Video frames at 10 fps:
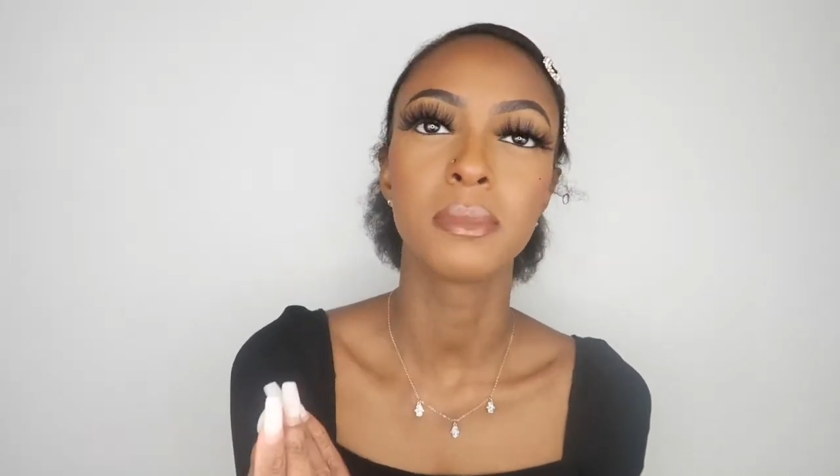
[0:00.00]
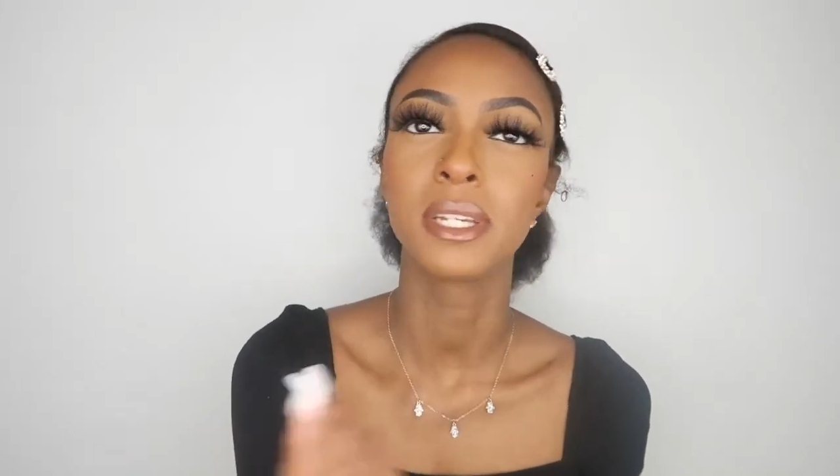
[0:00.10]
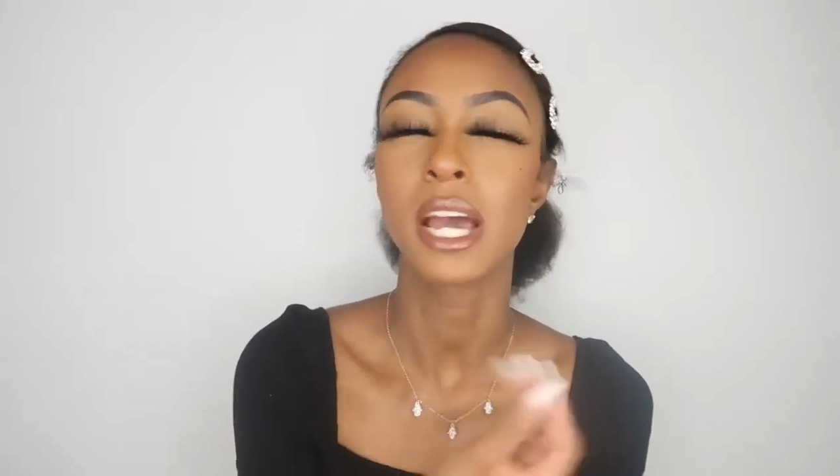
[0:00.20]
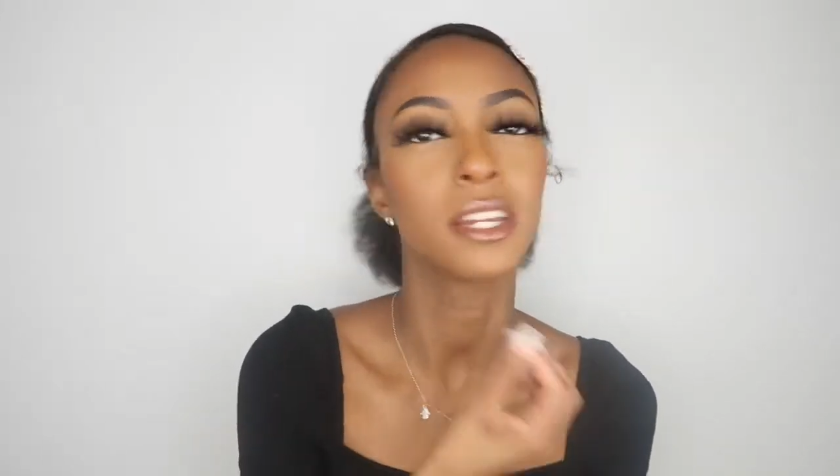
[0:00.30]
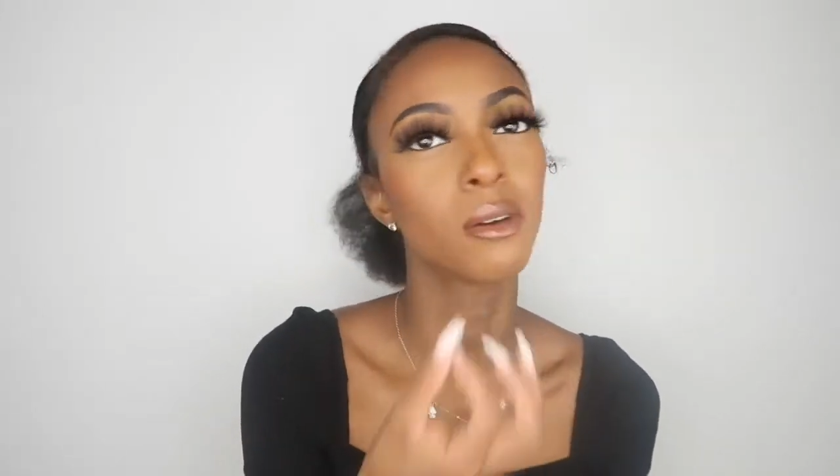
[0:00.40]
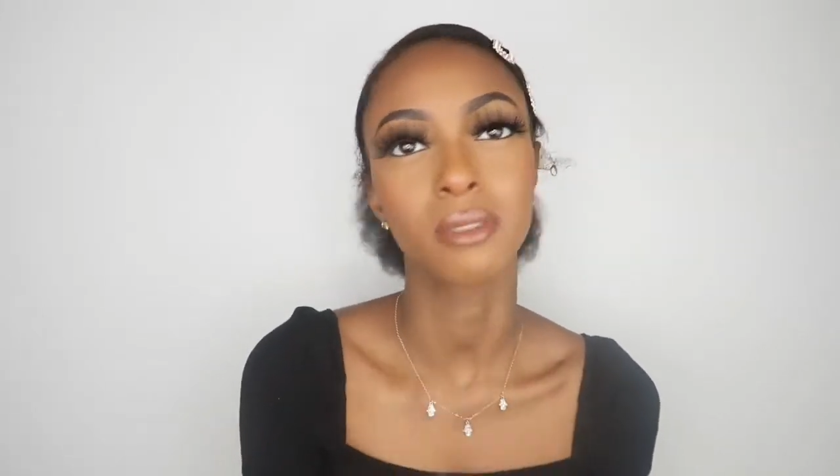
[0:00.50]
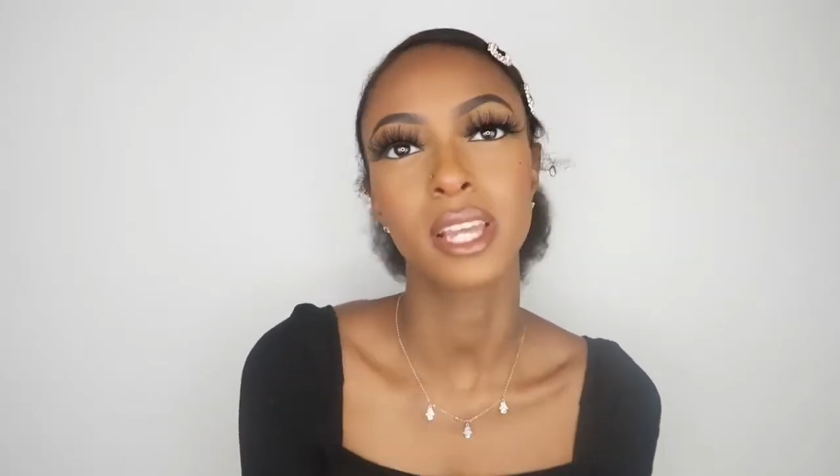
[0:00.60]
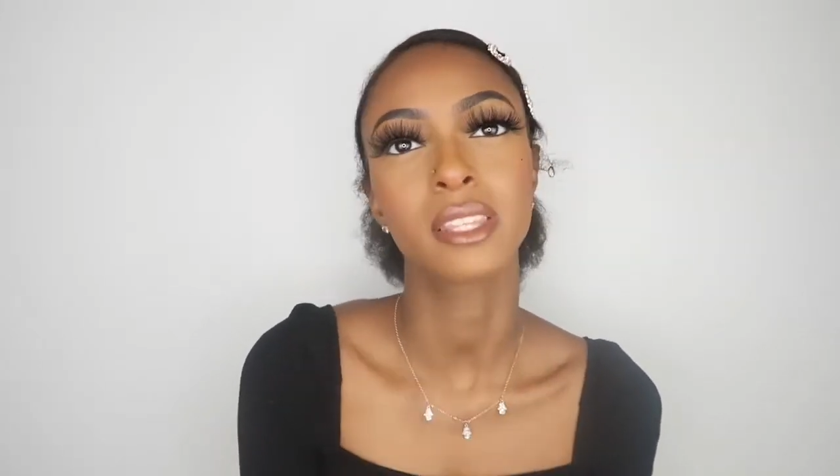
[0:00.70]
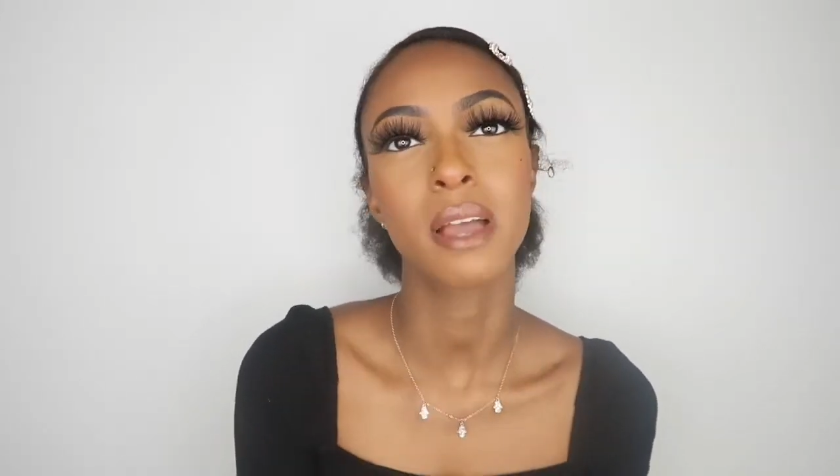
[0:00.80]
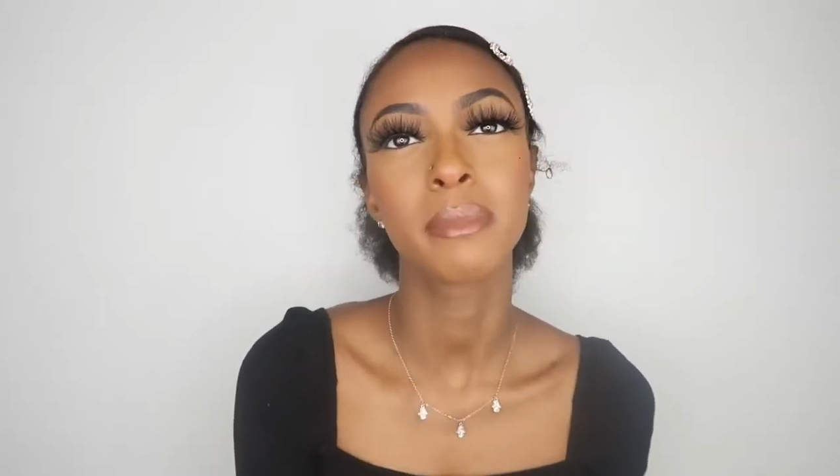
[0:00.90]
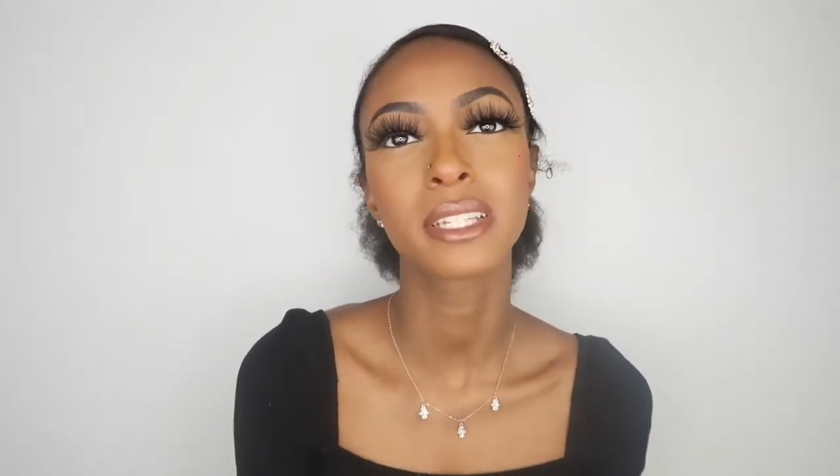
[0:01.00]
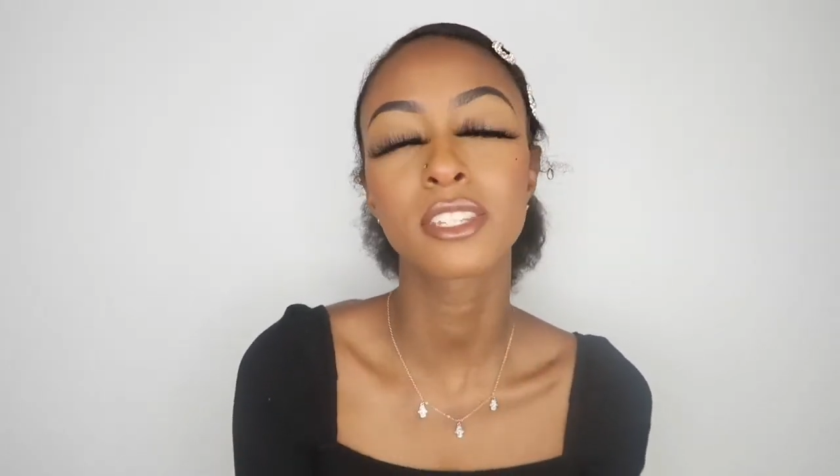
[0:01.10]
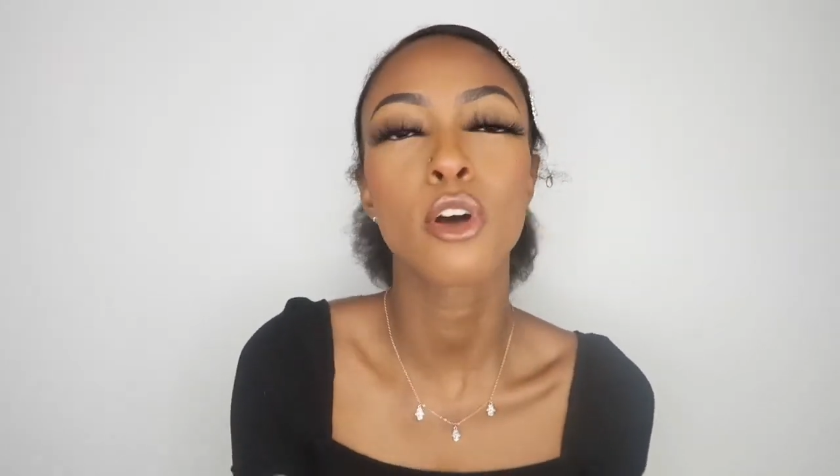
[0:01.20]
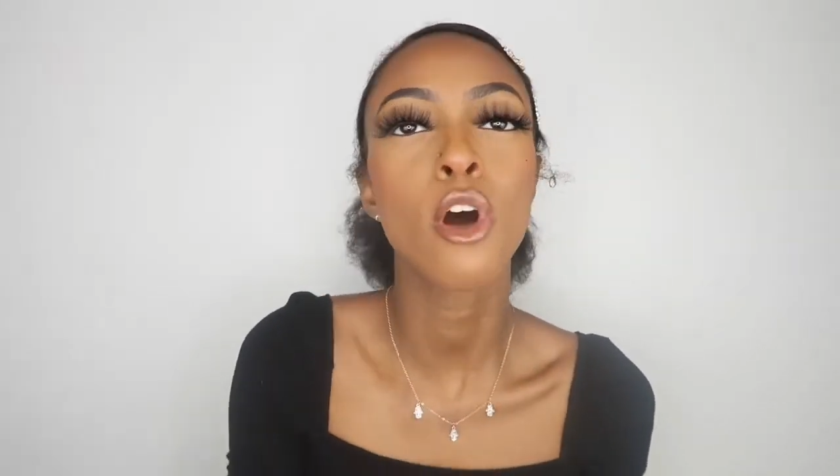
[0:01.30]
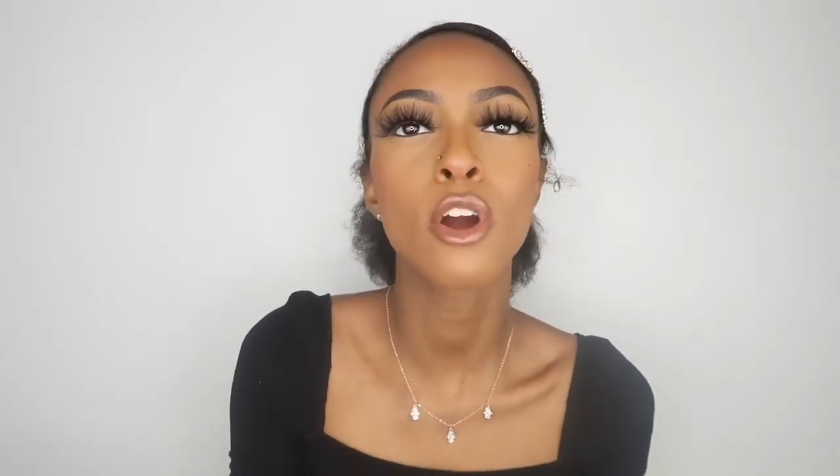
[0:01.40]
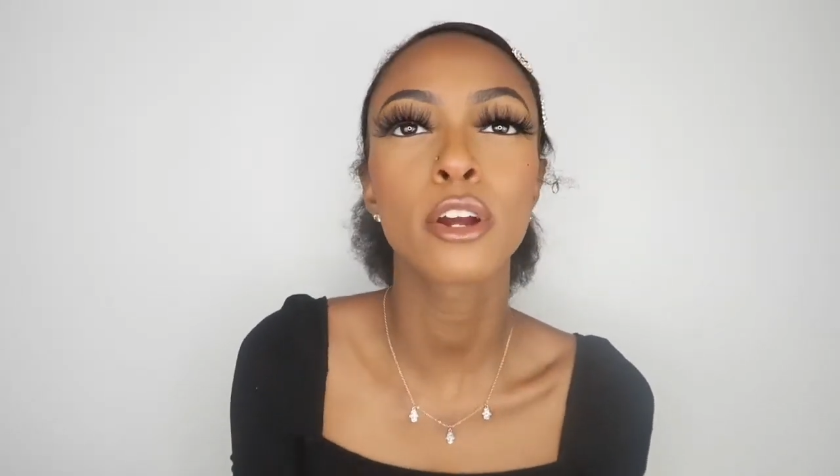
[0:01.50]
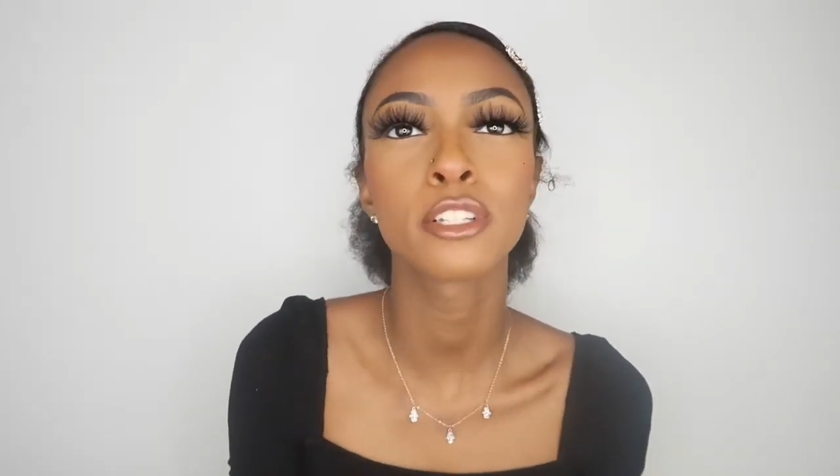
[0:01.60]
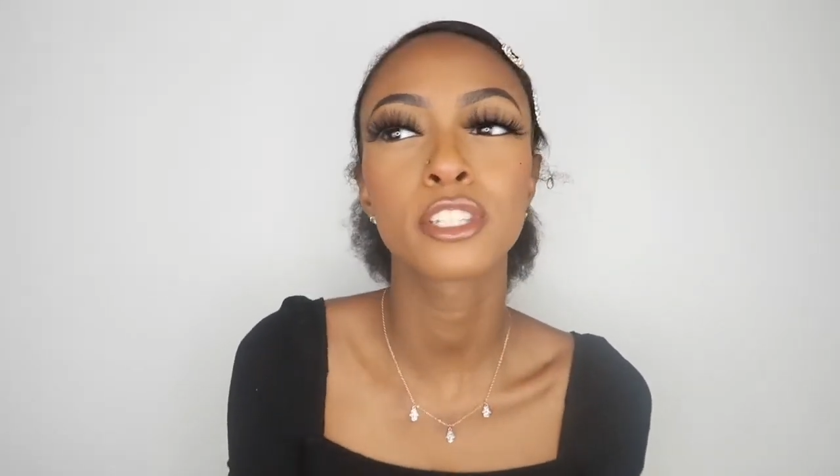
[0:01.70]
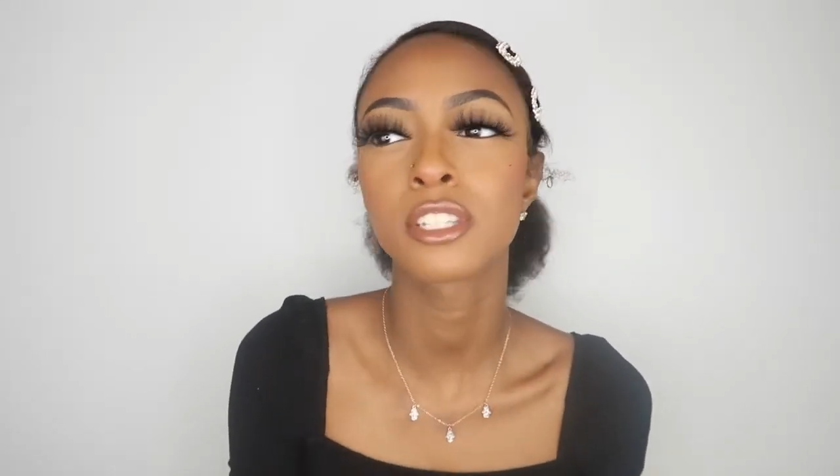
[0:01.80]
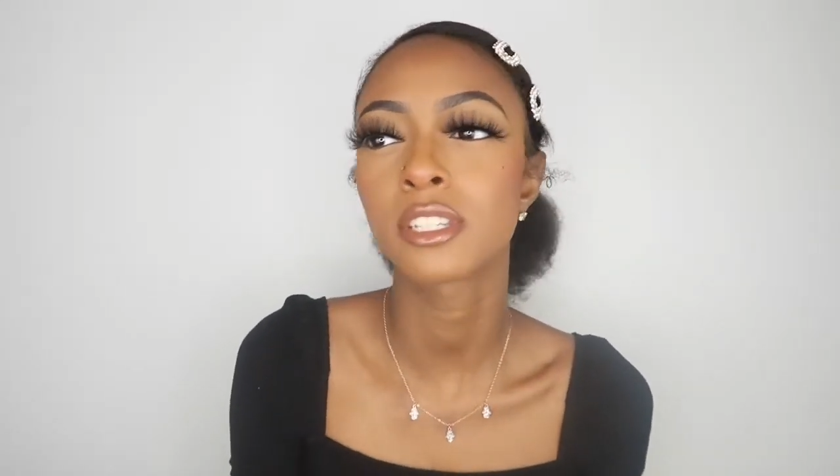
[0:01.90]
and I don't like that because it's hard
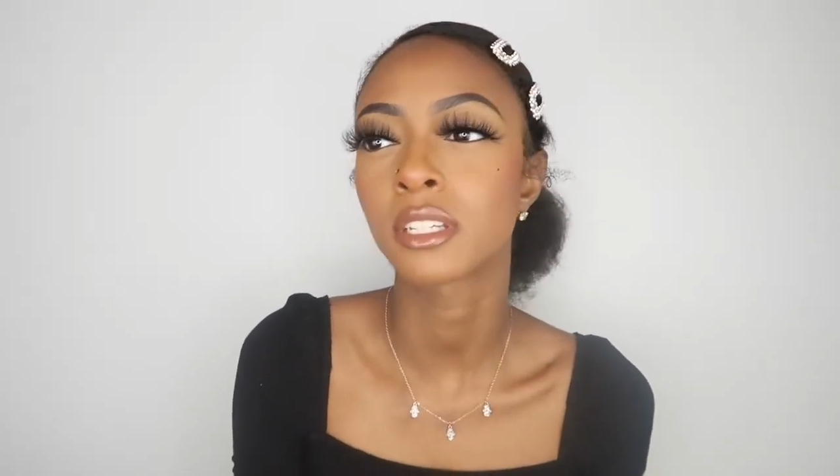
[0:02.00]
to